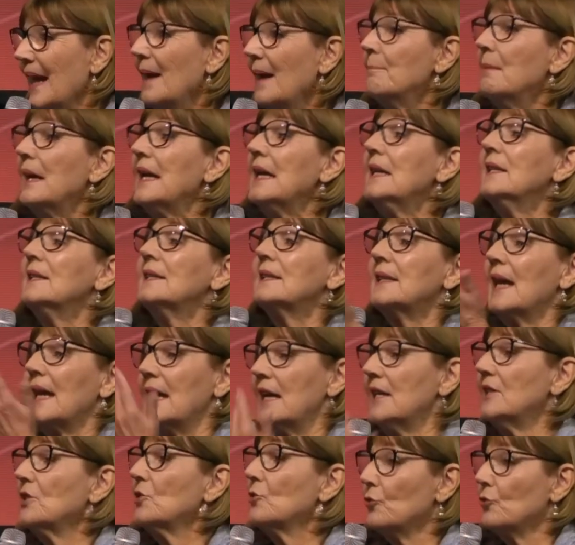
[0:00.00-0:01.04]
means
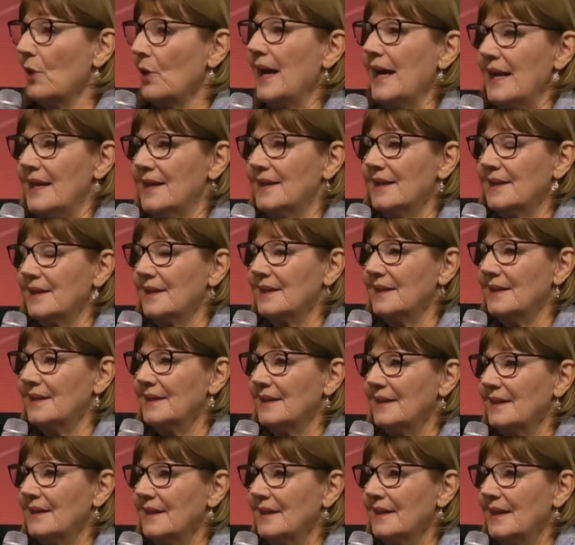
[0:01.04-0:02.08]
His grace
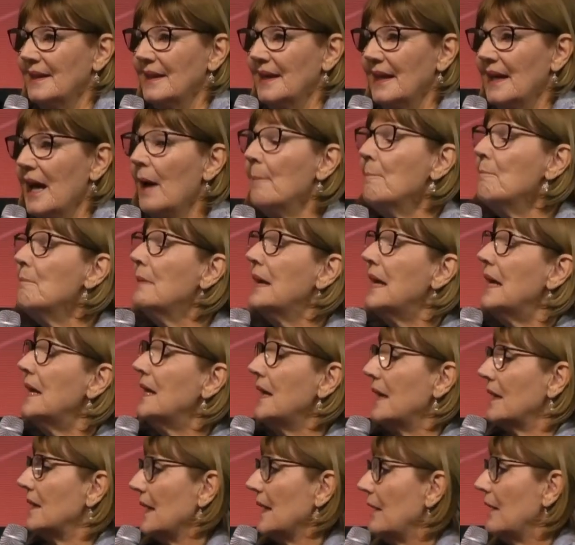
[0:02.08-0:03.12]

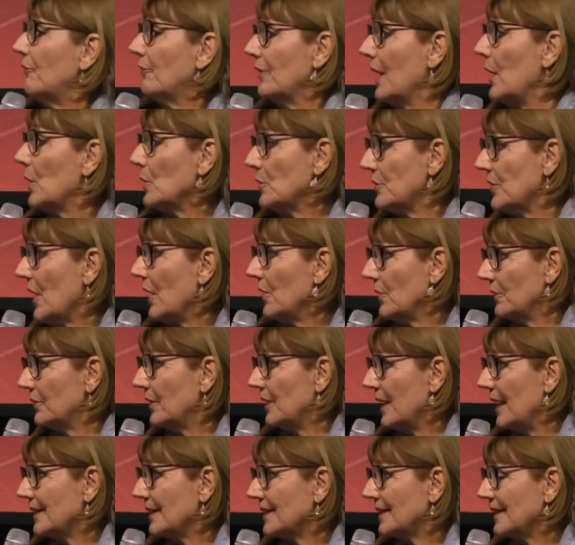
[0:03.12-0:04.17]
immediately flows over
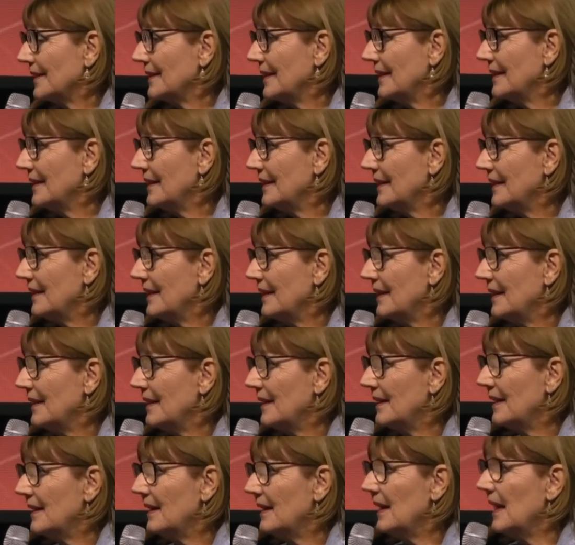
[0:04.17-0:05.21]
us.
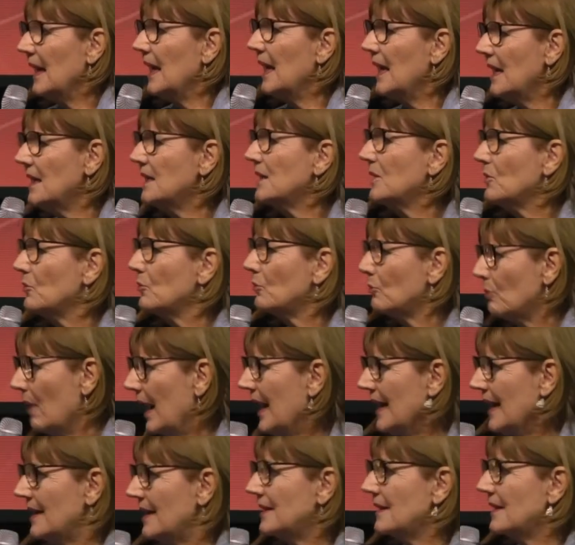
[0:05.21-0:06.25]
His
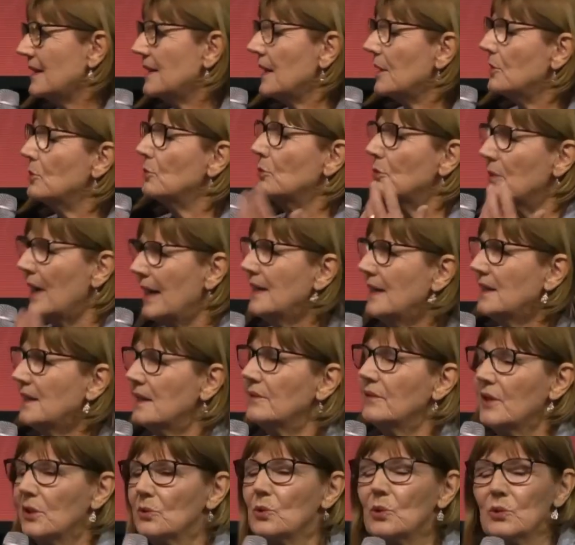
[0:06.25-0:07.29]
grace, the grace
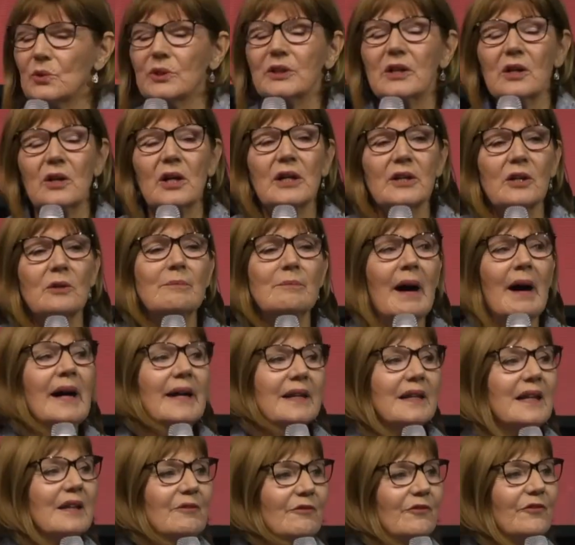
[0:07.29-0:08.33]
of the Lord God
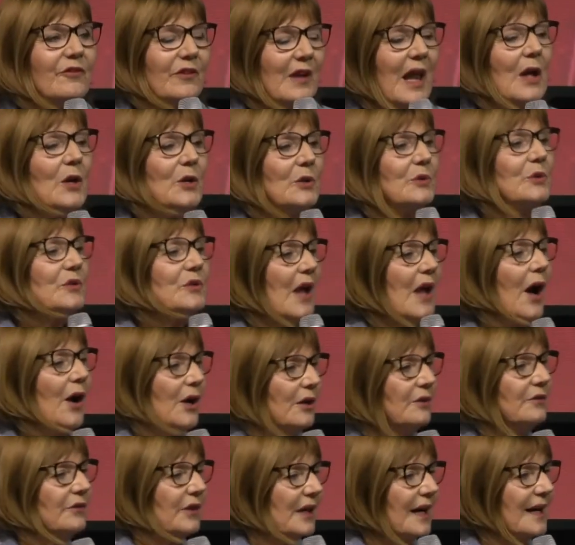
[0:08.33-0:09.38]
Almighty, flows
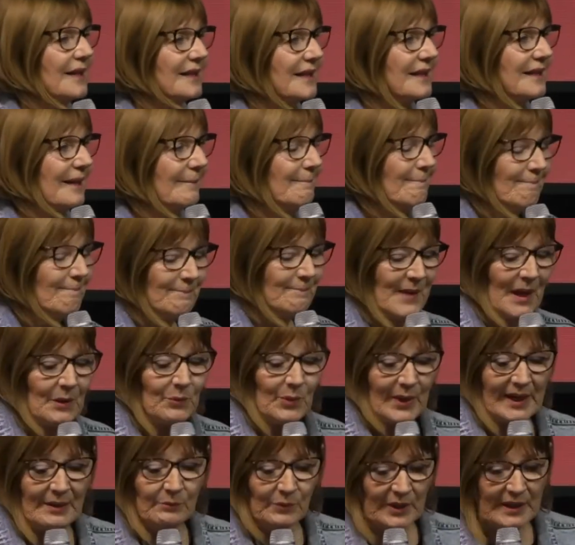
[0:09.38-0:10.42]
over us
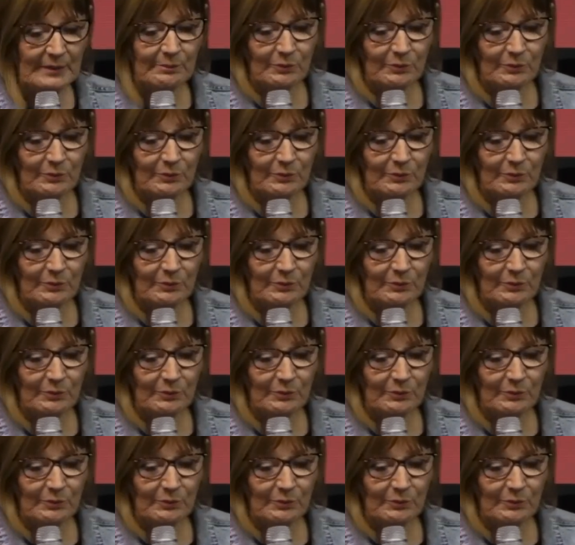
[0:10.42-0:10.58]
when we